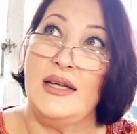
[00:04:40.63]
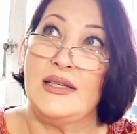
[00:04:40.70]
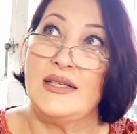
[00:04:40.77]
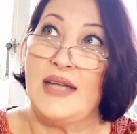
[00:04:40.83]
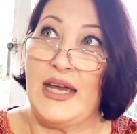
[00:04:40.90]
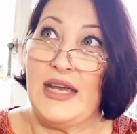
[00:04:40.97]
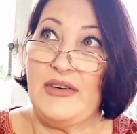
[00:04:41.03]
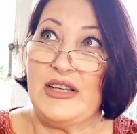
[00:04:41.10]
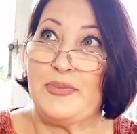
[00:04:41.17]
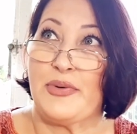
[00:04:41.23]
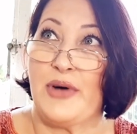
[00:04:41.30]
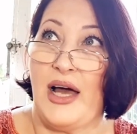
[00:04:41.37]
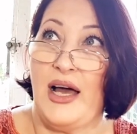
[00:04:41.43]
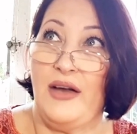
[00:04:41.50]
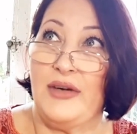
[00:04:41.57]
David
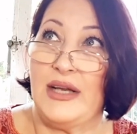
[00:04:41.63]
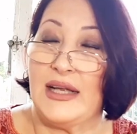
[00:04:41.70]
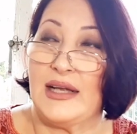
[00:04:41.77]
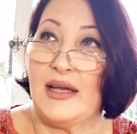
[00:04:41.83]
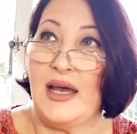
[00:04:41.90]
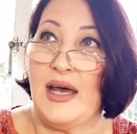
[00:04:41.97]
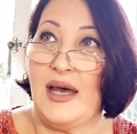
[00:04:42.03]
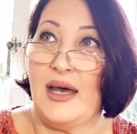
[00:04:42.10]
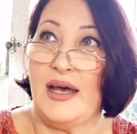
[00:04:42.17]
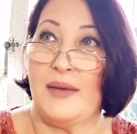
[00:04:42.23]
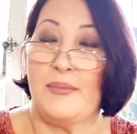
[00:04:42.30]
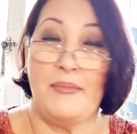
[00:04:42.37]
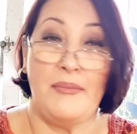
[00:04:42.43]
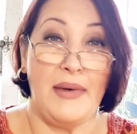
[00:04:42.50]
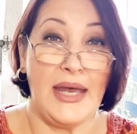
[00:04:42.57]
Browning.
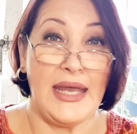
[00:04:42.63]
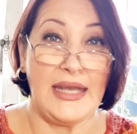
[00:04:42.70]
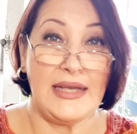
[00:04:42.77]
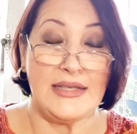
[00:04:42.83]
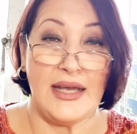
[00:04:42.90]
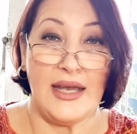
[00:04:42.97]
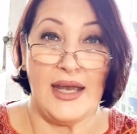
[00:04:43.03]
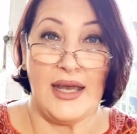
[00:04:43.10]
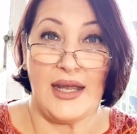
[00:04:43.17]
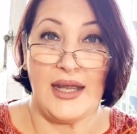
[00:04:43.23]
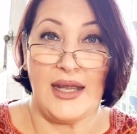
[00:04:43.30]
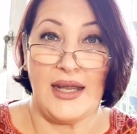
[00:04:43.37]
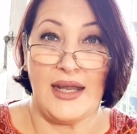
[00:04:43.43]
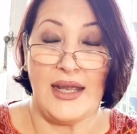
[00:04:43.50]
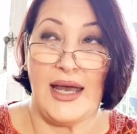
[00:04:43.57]
Made
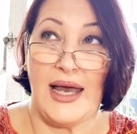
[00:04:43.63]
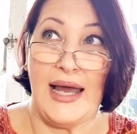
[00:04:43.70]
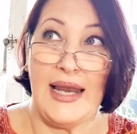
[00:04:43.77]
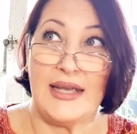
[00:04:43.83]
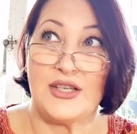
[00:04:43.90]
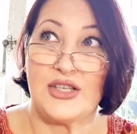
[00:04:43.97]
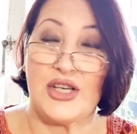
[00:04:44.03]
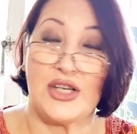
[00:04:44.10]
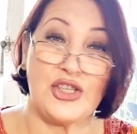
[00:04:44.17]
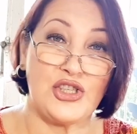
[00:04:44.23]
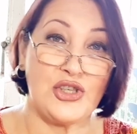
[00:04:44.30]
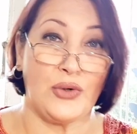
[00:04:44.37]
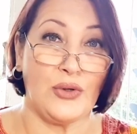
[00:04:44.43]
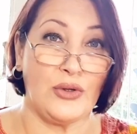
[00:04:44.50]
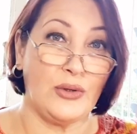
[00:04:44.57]
a Alash
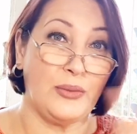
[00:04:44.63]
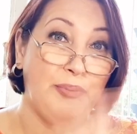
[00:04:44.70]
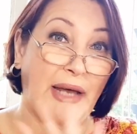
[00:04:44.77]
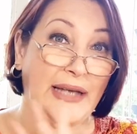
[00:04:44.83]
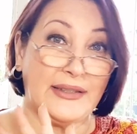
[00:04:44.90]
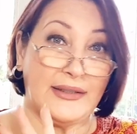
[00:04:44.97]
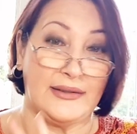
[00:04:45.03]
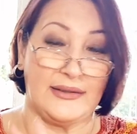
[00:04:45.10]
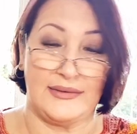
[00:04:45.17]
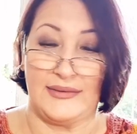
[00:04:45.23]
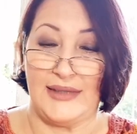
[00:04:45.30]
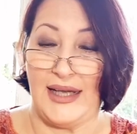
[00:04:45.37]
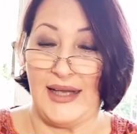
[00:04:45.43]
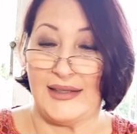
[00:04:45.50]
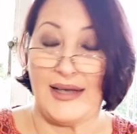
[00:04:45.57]
shawl pattern,
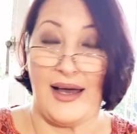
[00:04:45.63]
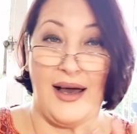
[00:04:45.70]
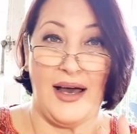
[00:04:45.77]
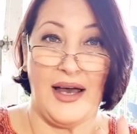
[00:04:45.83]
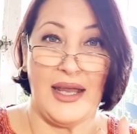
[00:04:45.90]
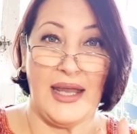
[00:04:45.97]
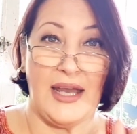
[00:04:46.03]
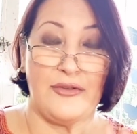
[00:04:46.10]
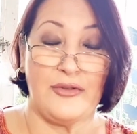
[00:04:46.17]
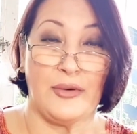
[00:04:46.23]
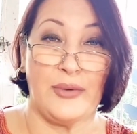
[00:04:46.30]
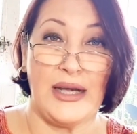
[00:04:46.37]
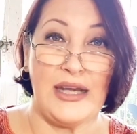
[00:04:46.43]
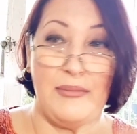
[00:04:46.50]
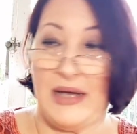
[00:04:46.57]
and I have
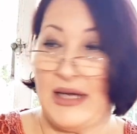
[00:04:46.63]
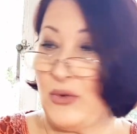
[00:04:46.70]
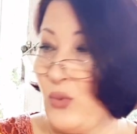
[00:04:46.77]
already made